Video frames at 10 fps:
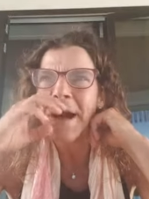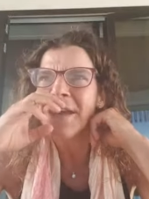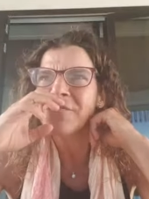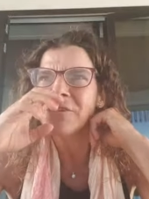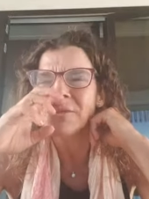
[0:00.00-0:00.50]

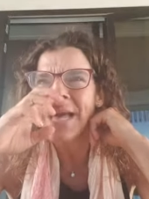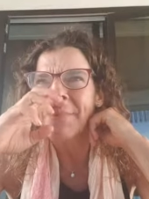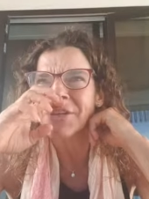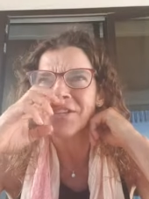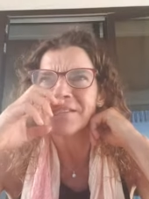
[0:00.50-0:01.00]
I don't use
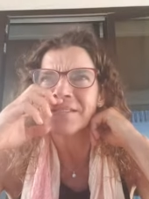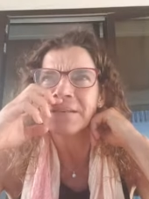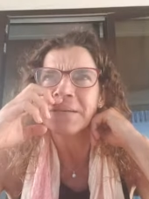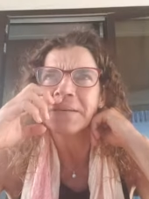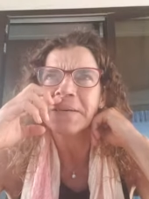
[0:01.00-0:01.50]
that much
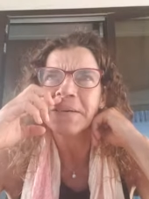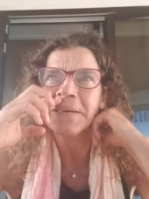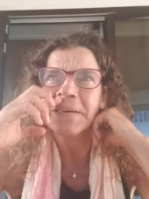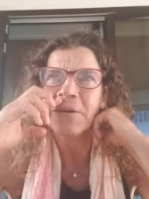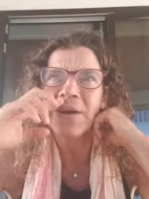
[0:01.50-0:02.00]
insulin.
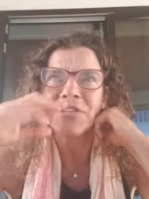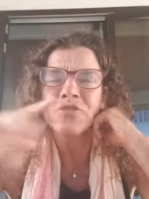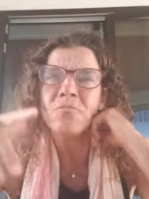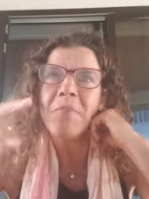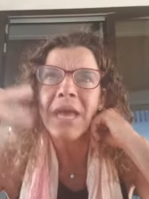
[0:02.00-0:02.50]
You know, I
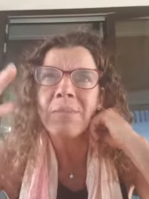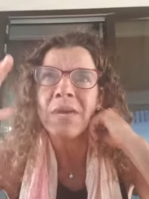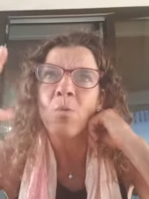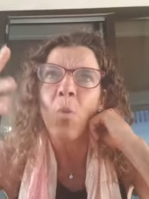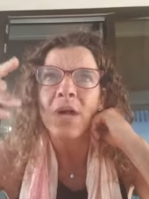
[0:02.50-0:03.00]
do
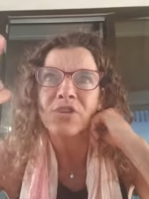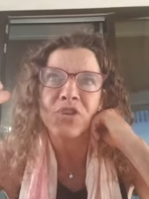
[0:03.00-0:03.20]
maybe one,